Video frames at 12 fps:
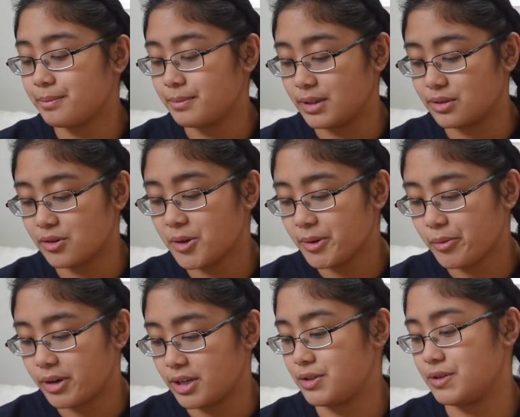Because normally
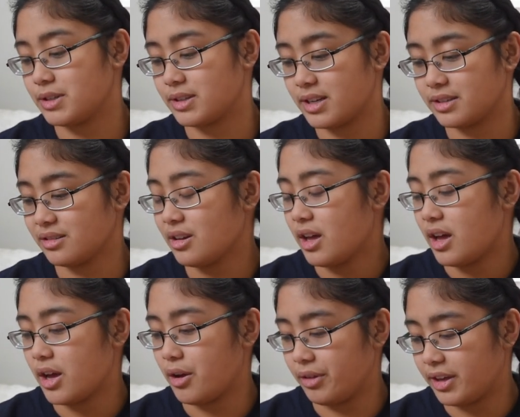when I do these things,
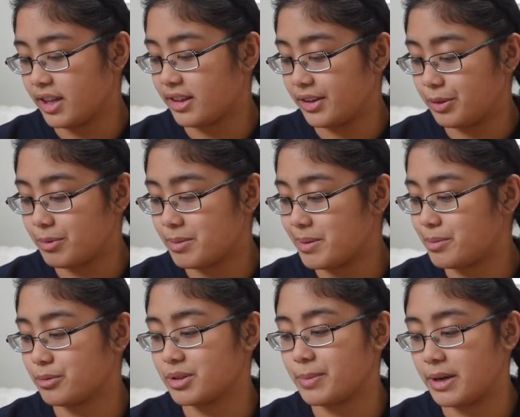I only get like three people
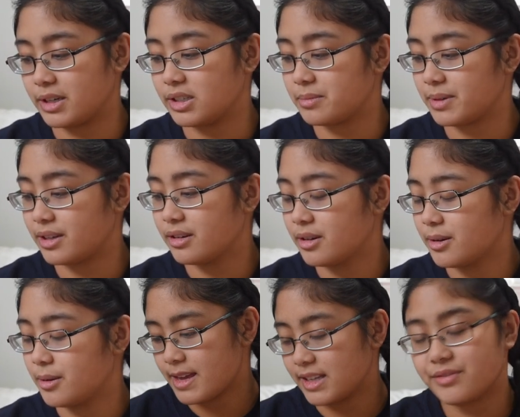responding to me.
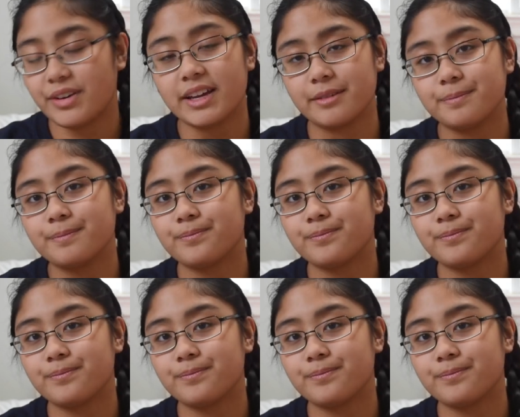It's fine.